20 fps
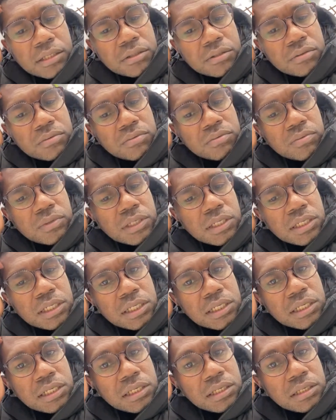
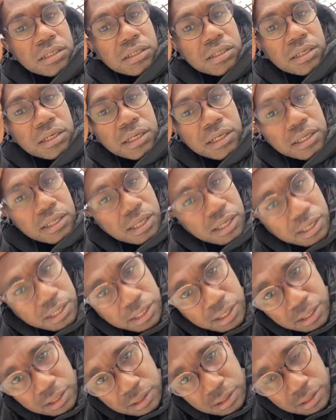really, like,
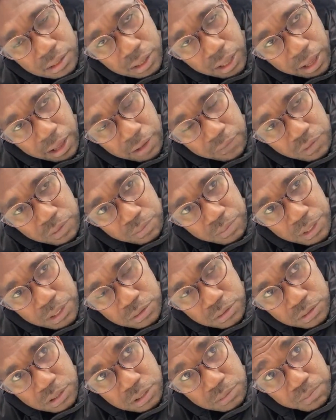I haven't been
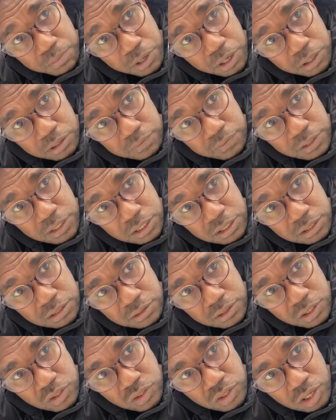to that part of
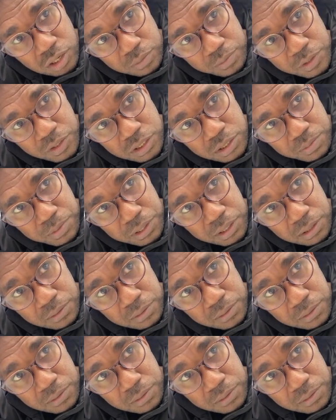the Solomons, but